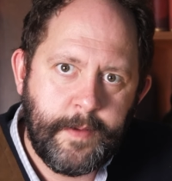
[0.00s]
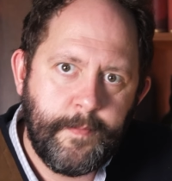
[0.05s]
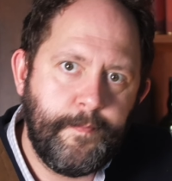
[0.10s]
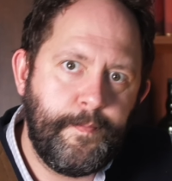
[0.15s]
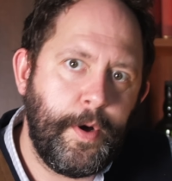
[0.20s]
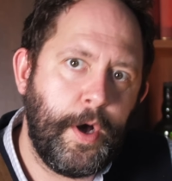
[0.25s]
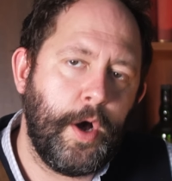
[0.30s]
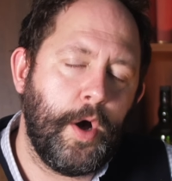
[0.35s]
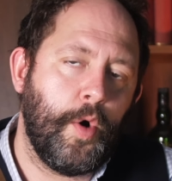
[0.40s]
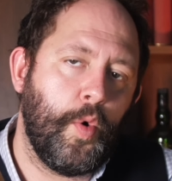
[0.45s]

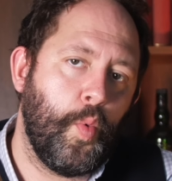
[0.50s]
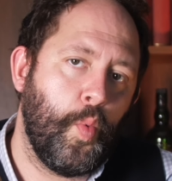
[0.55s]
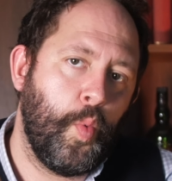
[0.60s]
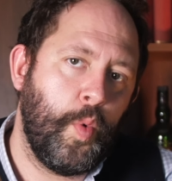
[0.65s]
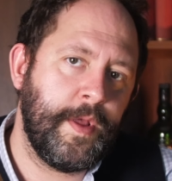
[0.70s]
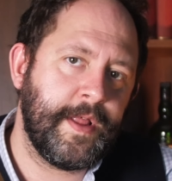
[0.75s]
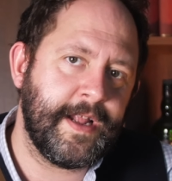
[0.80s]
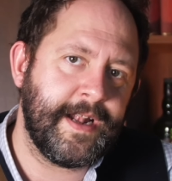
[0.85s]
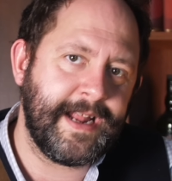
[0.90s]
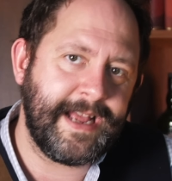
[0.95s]
But
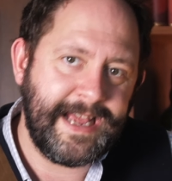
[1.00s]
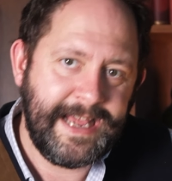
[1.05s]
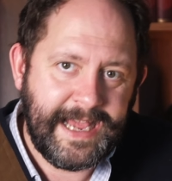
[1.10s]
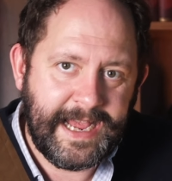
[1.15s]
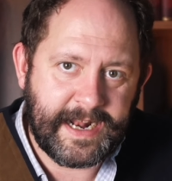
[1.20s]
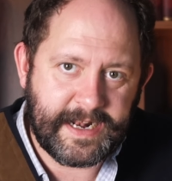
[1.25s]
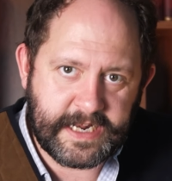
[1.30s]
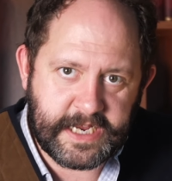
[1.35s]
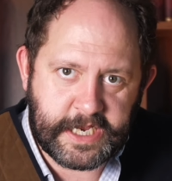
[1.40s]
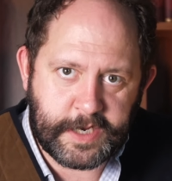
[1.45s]
with an
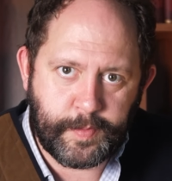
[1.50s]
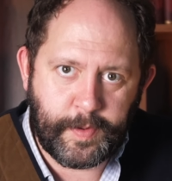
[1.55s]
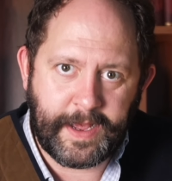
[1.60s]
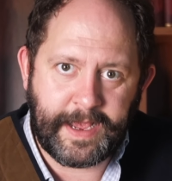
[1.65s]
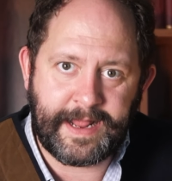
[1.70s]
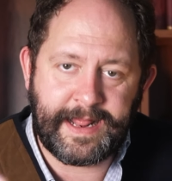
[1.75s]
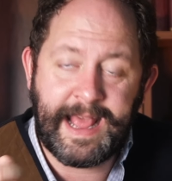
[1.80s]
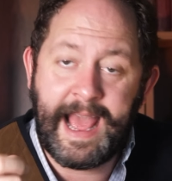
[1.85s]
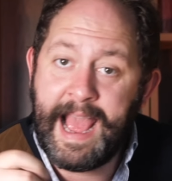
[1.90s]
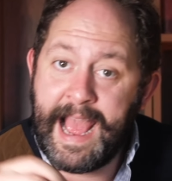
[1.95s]
e-ink
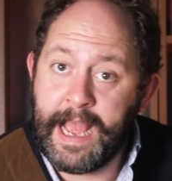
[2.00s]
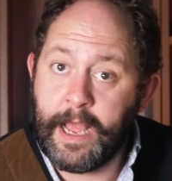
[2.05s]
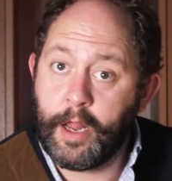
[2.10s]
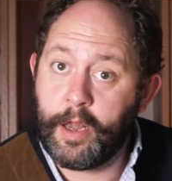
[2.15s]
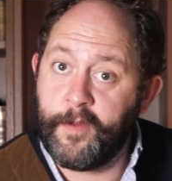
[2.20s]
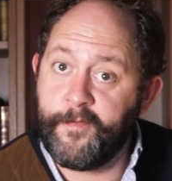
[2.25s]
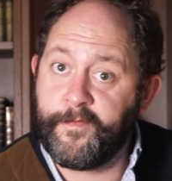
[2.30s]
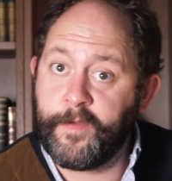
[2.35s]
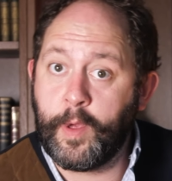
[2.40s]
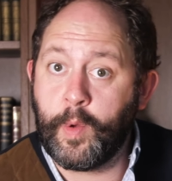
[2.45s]
display, the
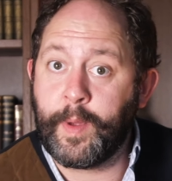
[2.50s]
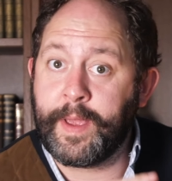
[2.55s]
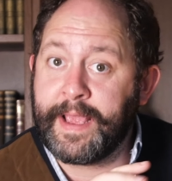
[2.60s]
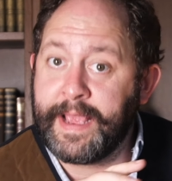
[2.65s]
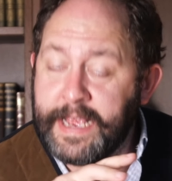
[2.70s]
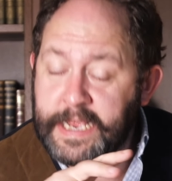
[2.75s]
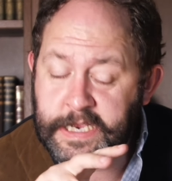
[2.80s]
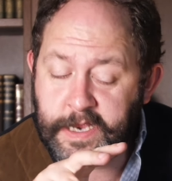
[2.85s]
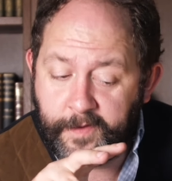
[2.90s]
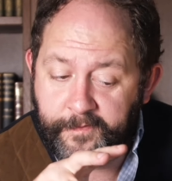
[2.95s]
angle of viewing
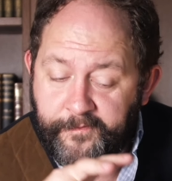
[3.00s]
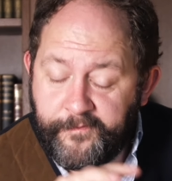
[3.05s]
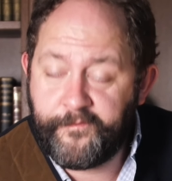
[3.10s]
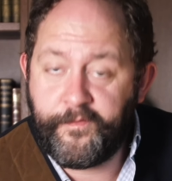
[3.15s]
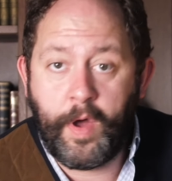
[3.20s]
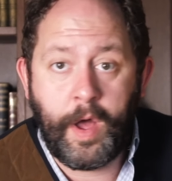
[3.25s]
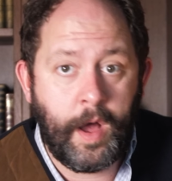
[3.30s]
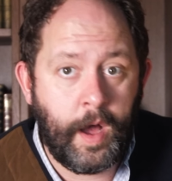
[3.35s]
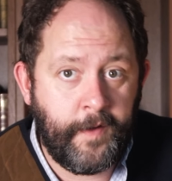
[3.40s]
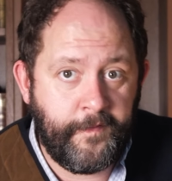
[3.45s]
is
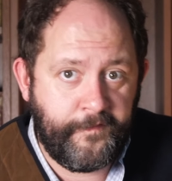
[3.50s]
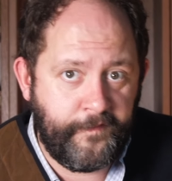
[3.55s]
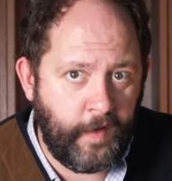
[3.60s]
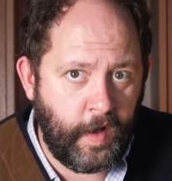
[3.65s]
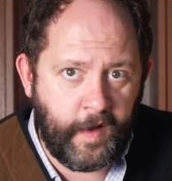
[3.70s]
far